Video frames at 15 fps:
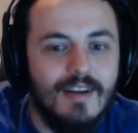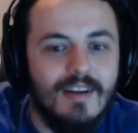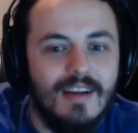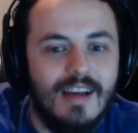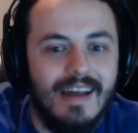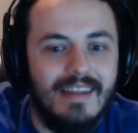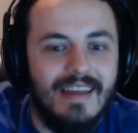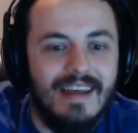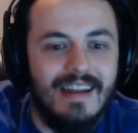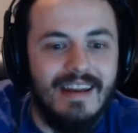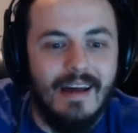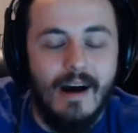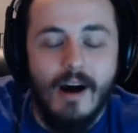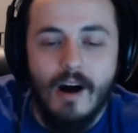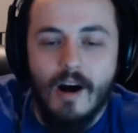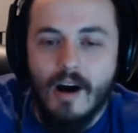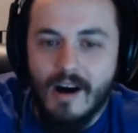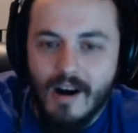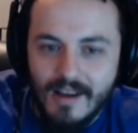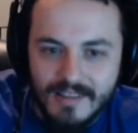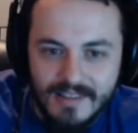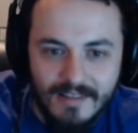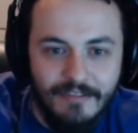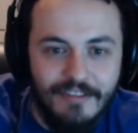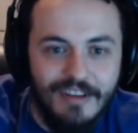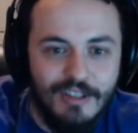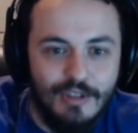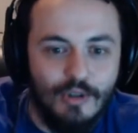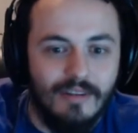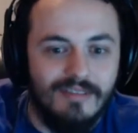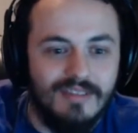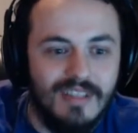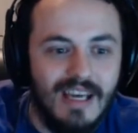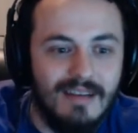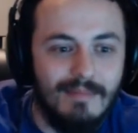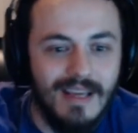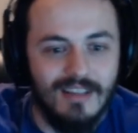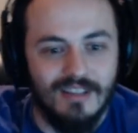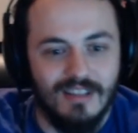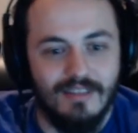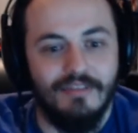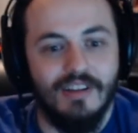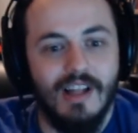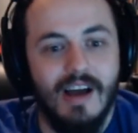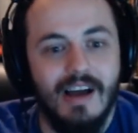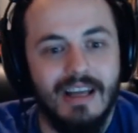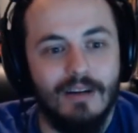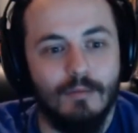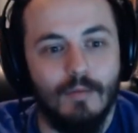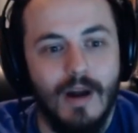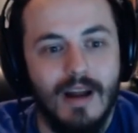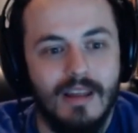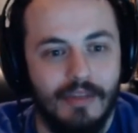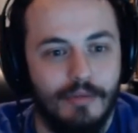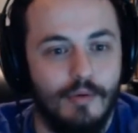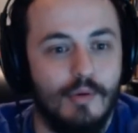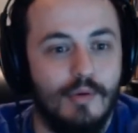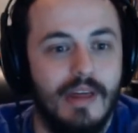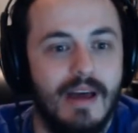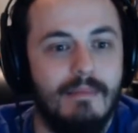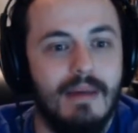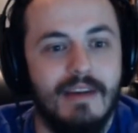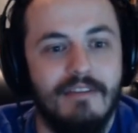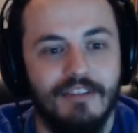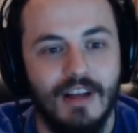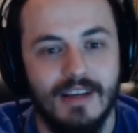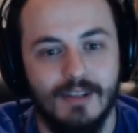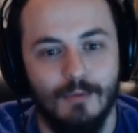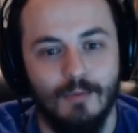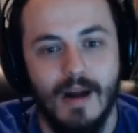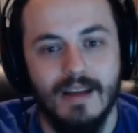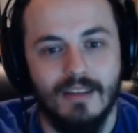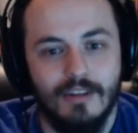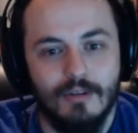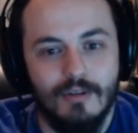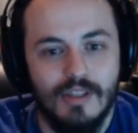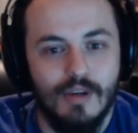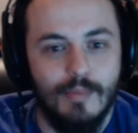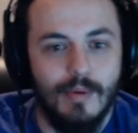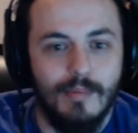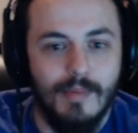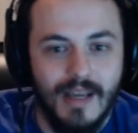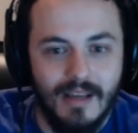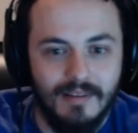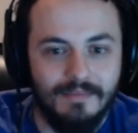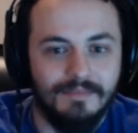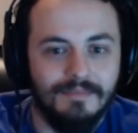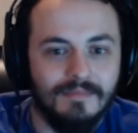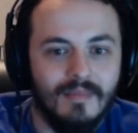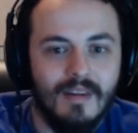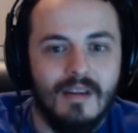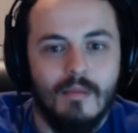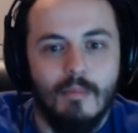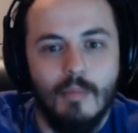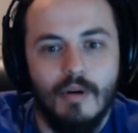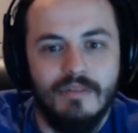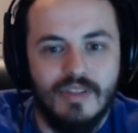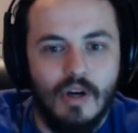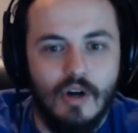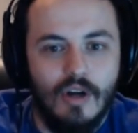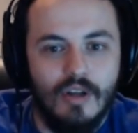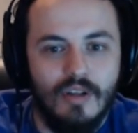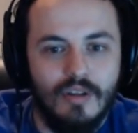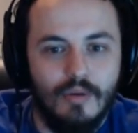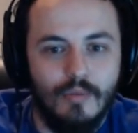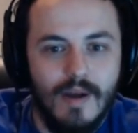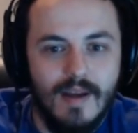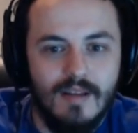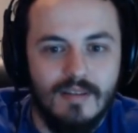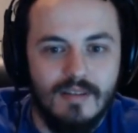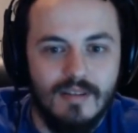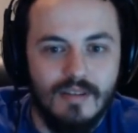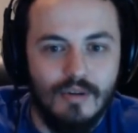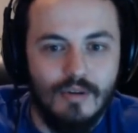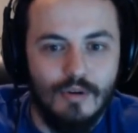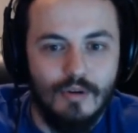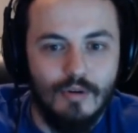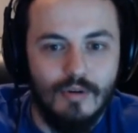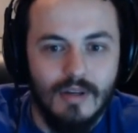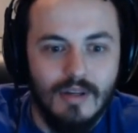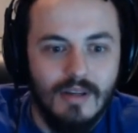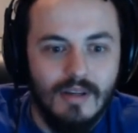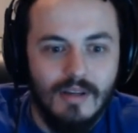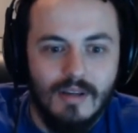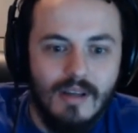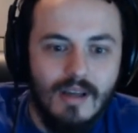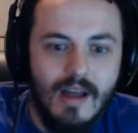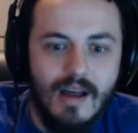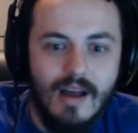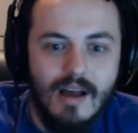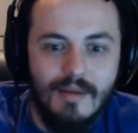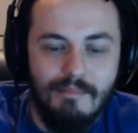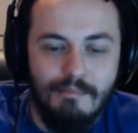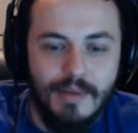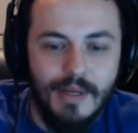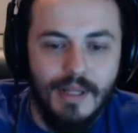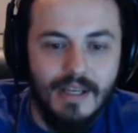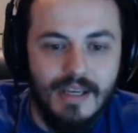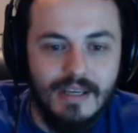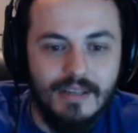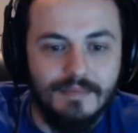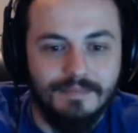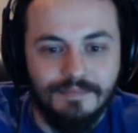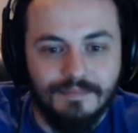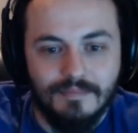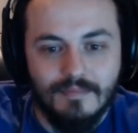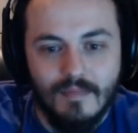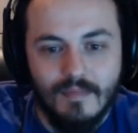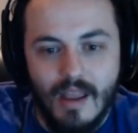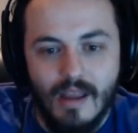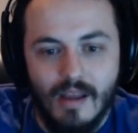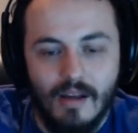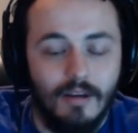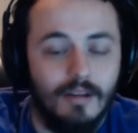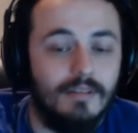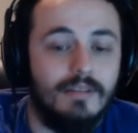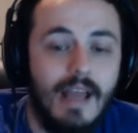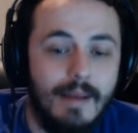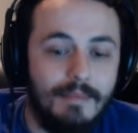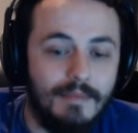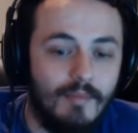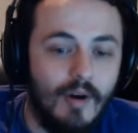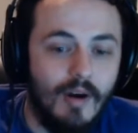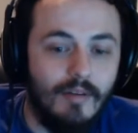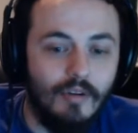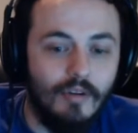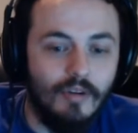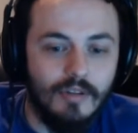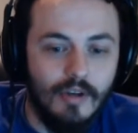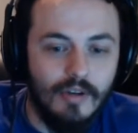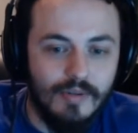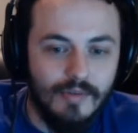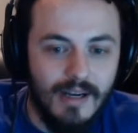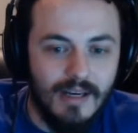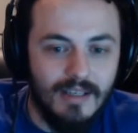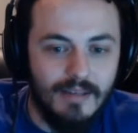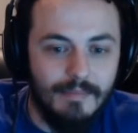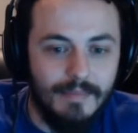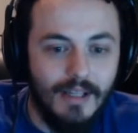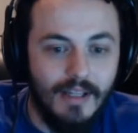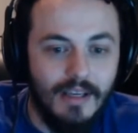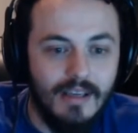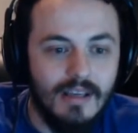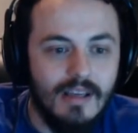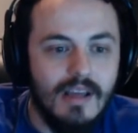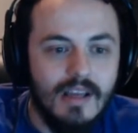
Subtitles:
And then awesome visual of Deadman just flying right through them. He flies right through Superman, moves all the way to Billy, or Captain Marvel, goes right into Billy.